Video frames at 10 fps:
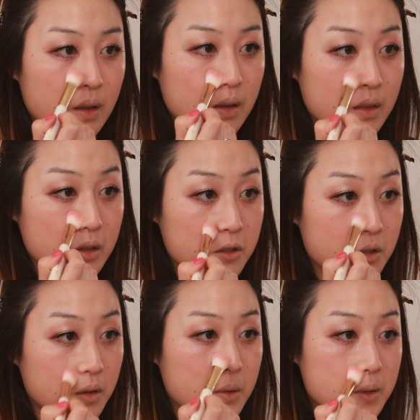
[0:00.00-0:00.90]
And then
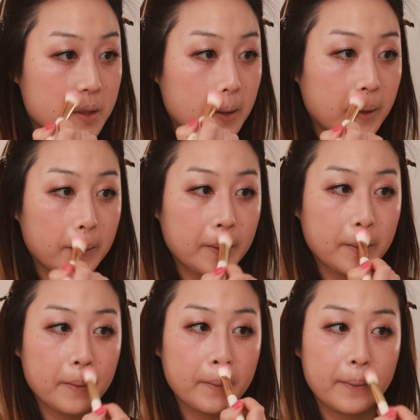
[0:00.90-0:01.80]
she goes
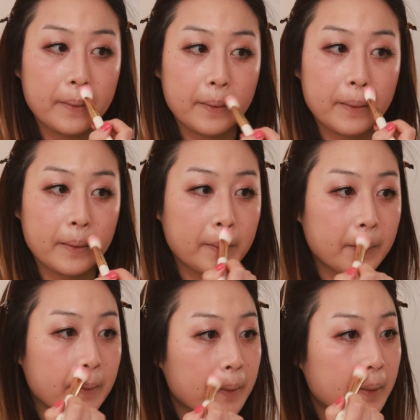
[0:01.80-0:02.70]
in
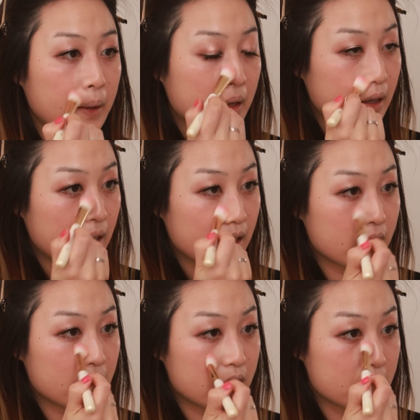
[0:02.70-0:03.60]

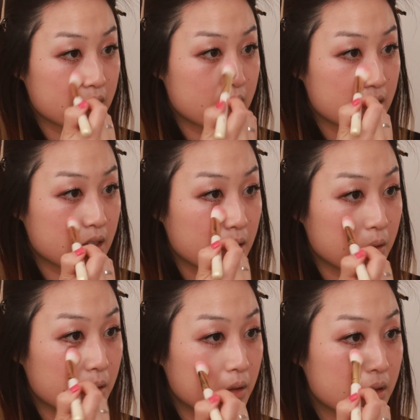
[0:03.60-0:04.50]
and
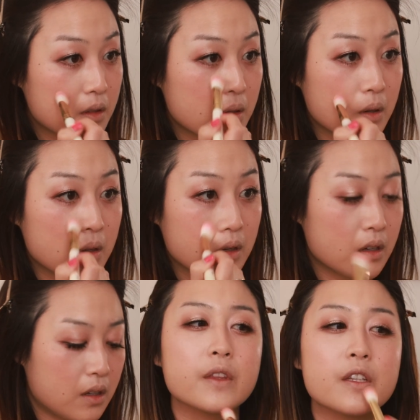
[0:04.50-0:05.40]
conceals.
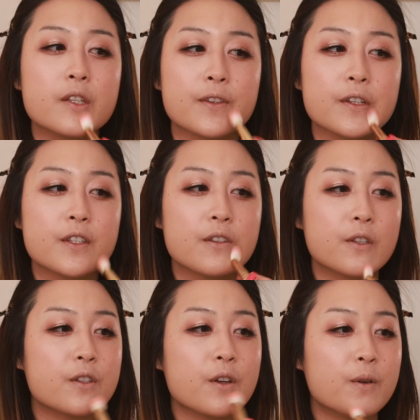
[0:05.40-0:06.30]
This feels
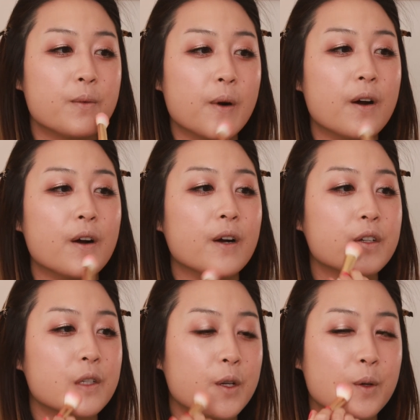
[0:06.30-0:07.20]
so
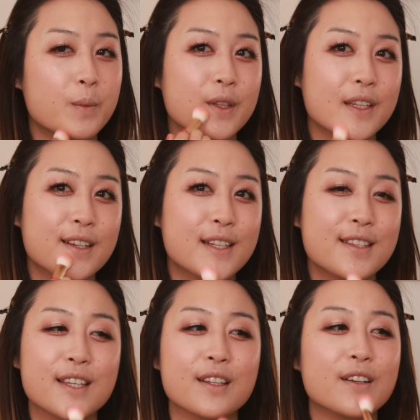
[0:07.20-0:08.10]
wrong to put the
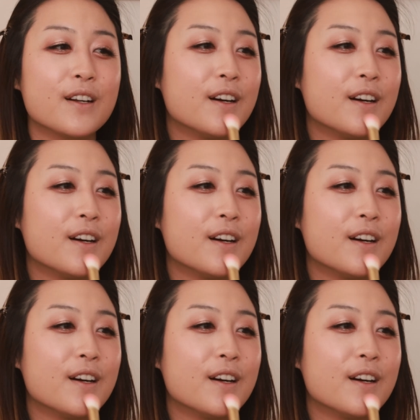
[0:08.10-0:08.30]
concealer